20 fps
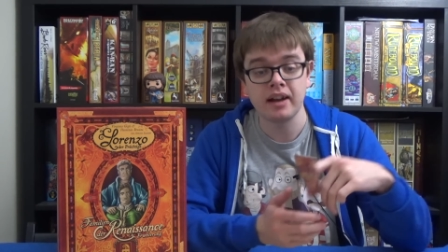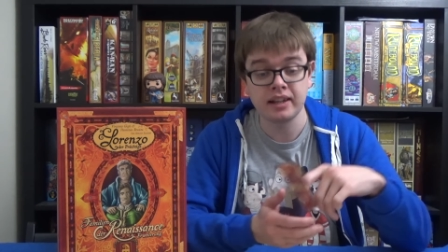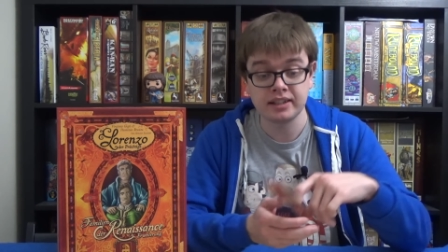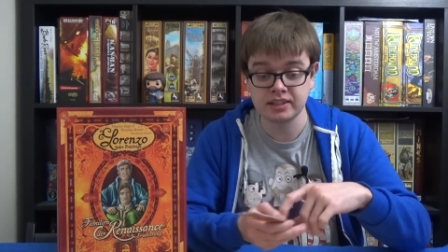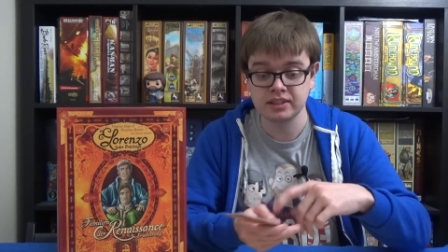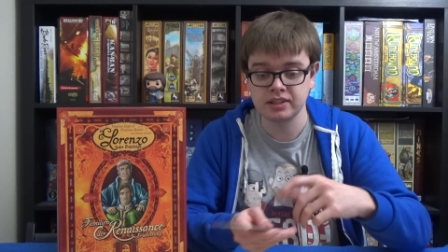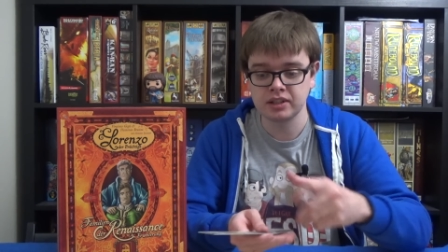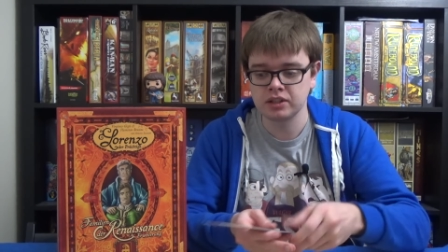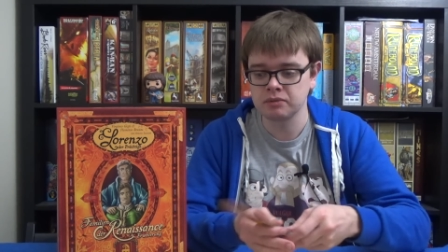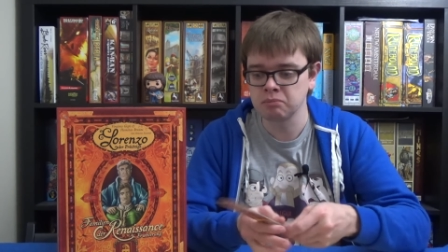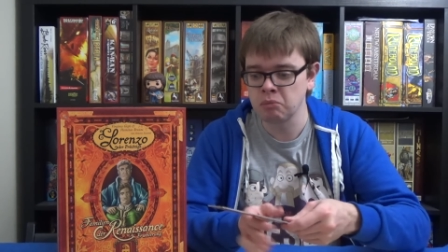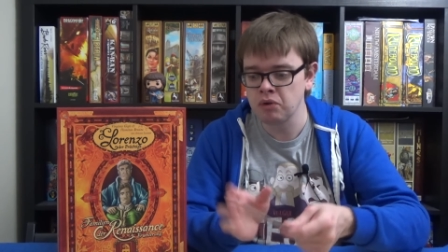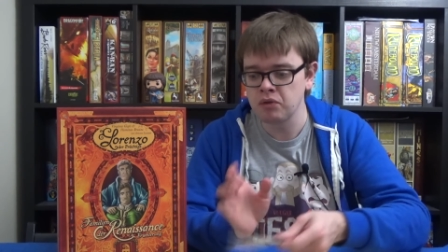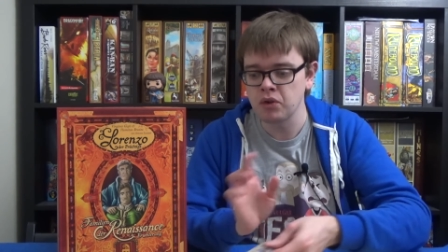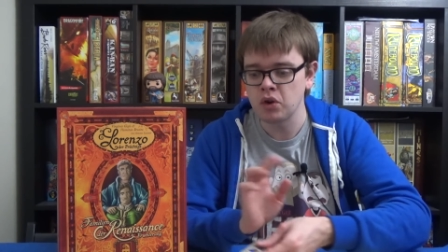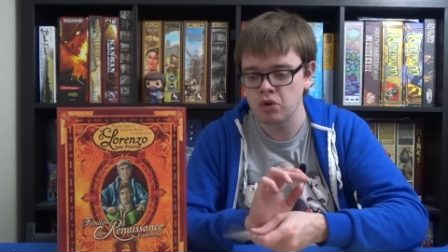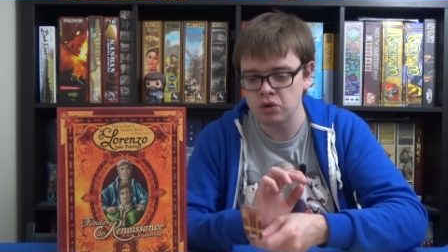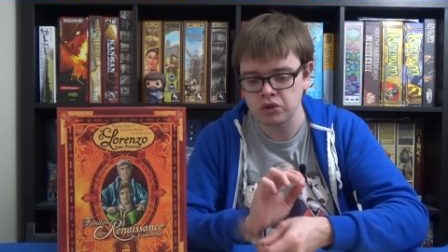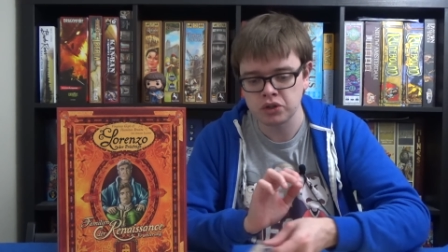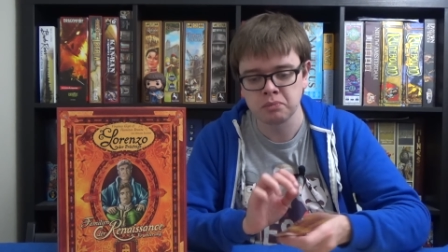It's
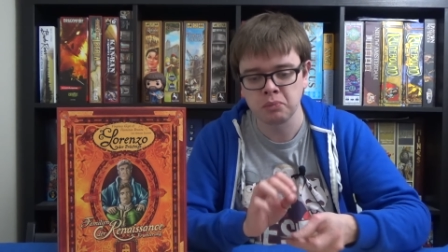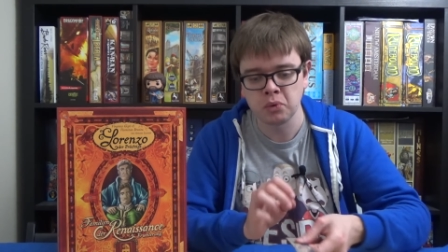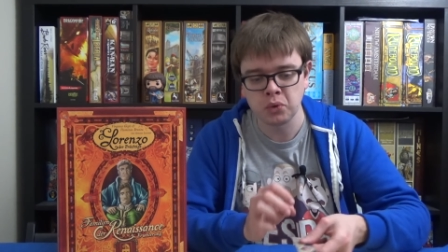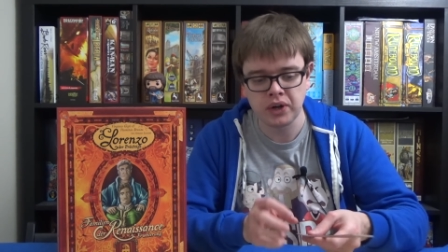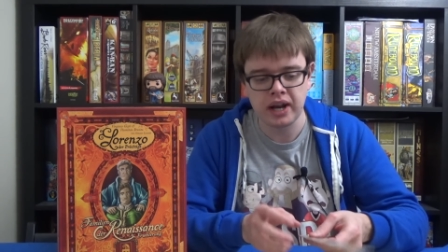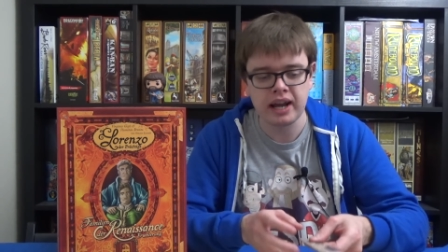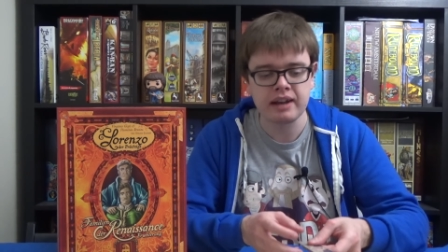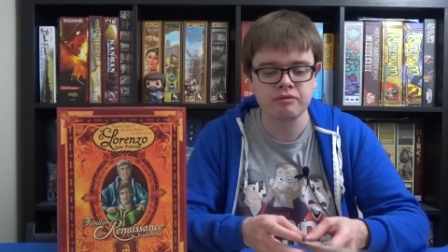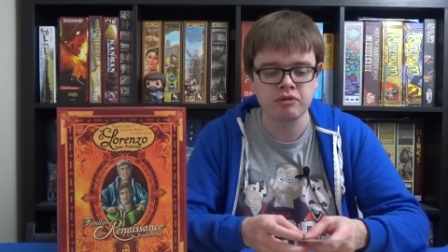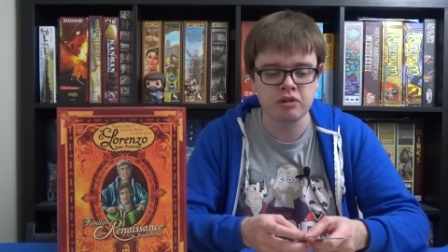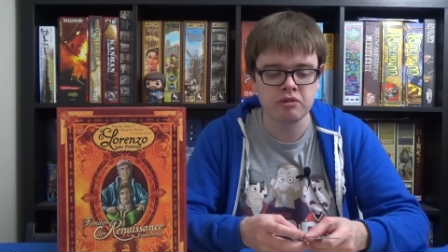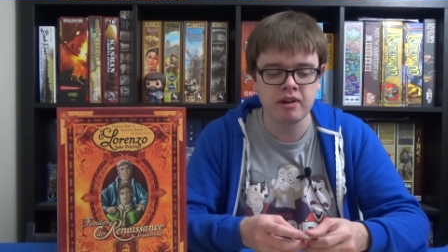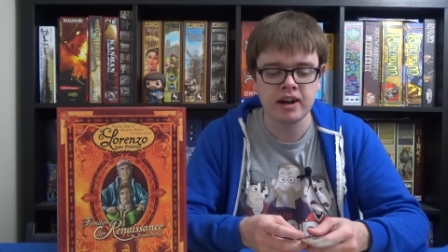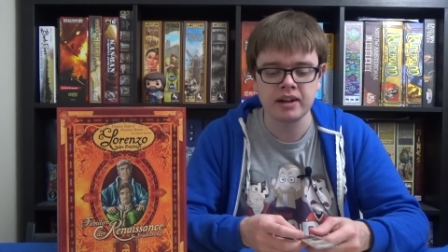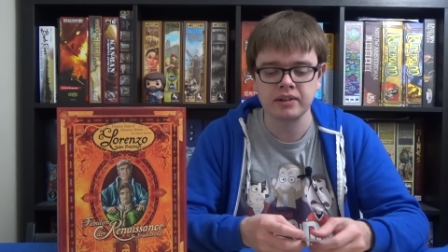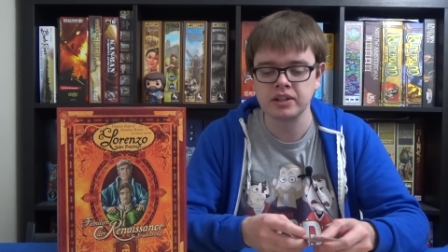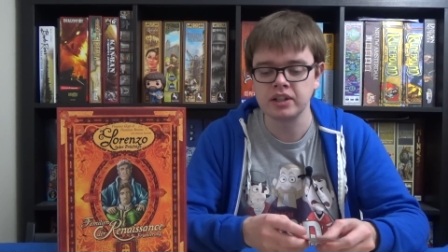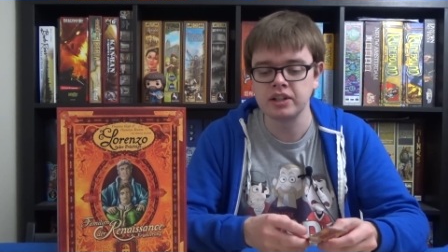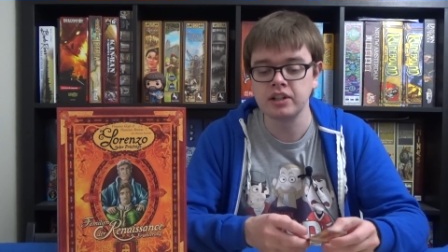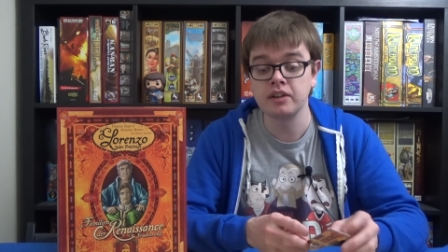moving across the board every
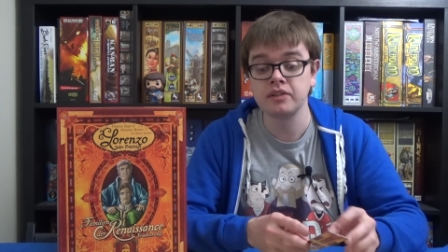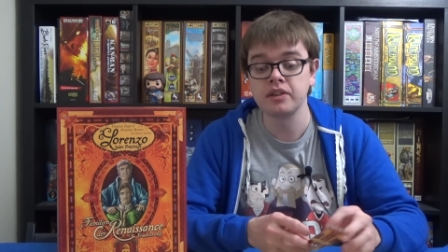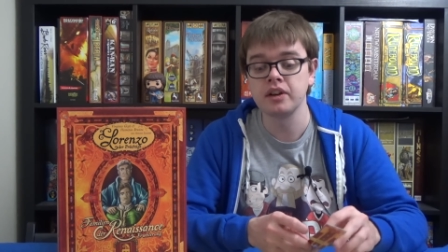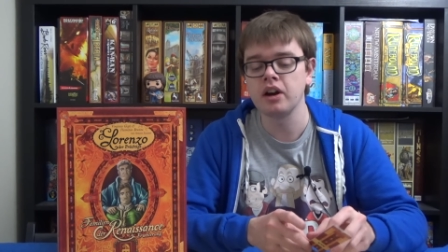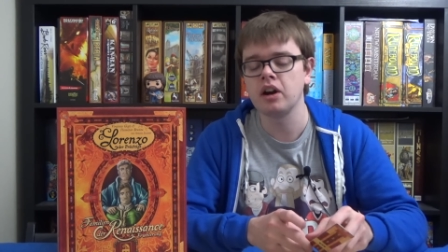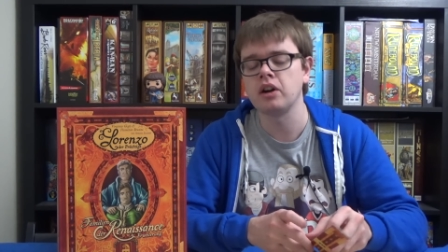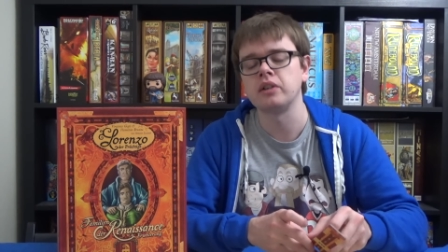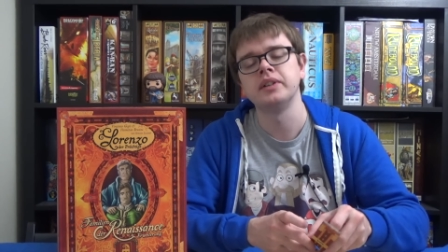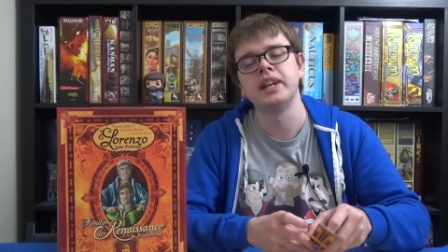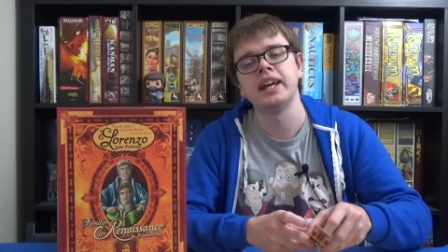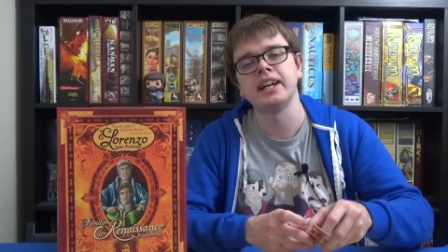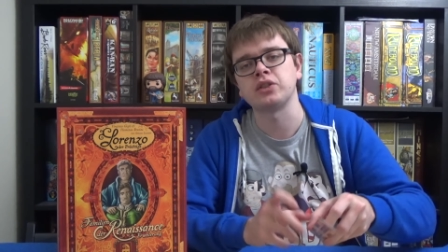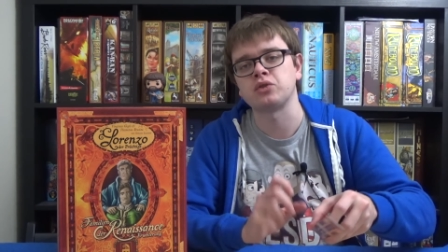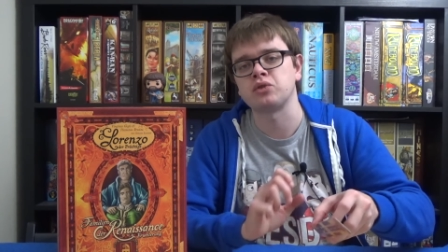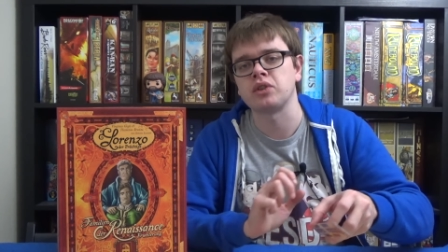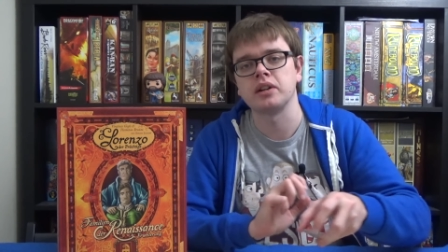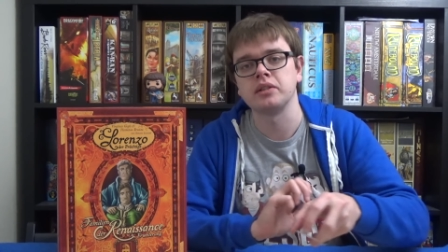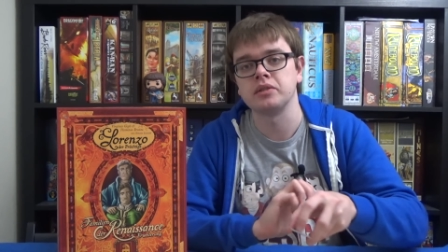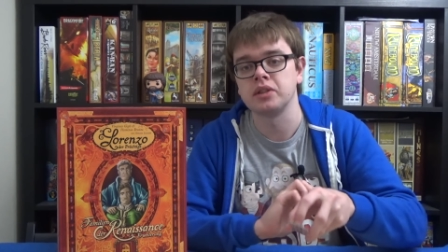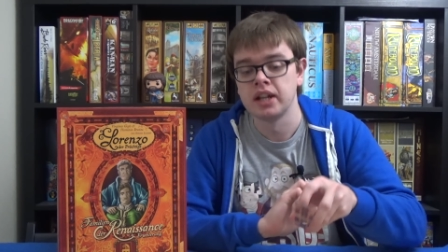round, and you know that, oh, next
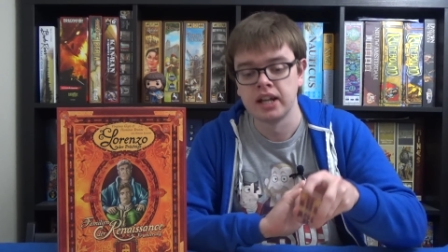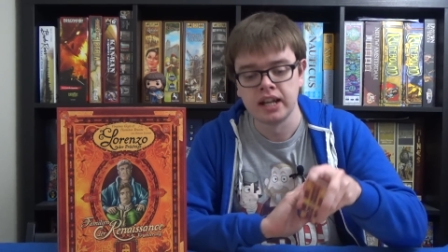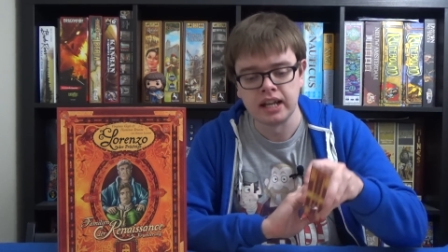round,